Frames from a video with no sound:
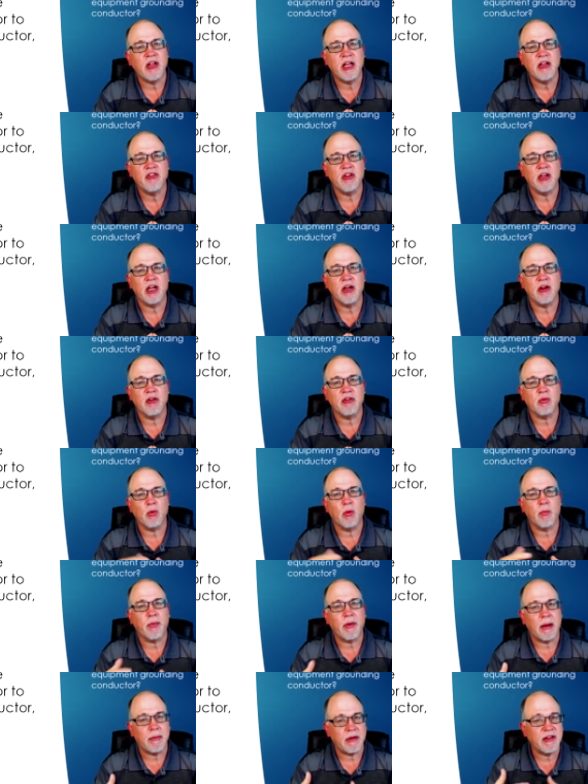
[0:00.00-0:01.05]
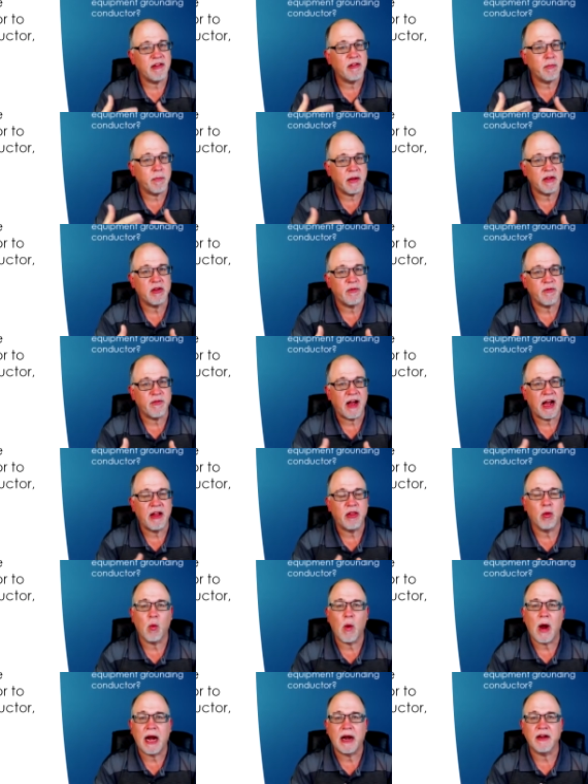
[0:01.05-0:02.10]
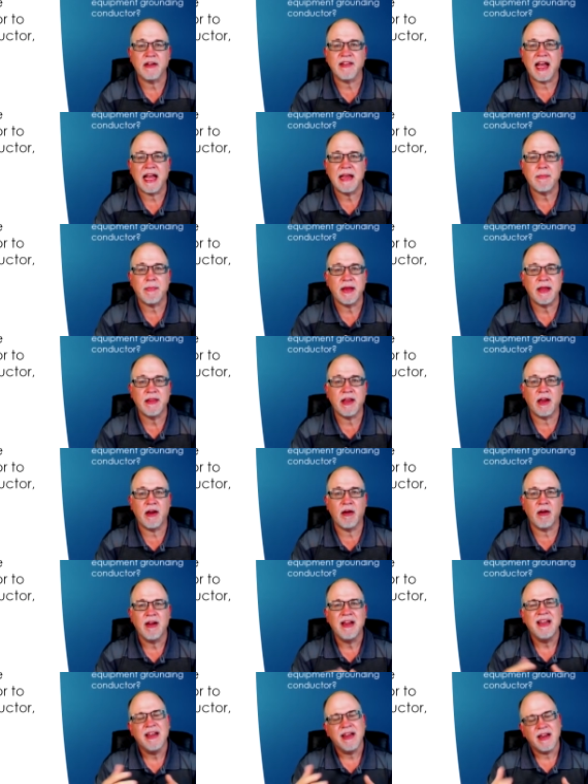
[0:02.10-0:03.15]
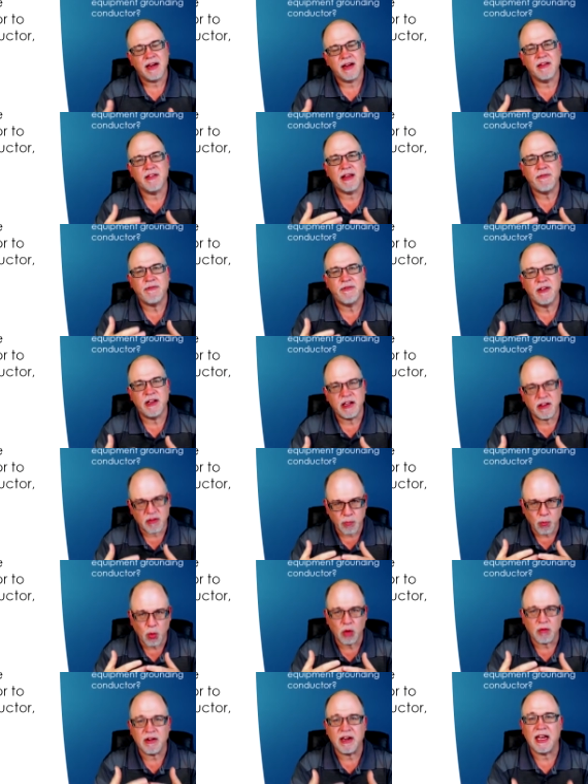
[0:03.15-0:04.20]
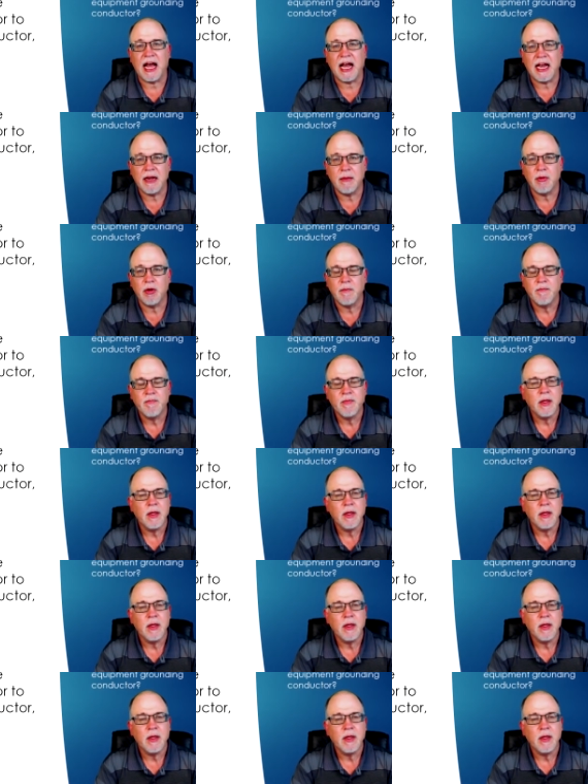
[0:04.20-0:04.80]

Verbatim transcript: engineers will probably specify the wire type in there because they feel it's more reliable.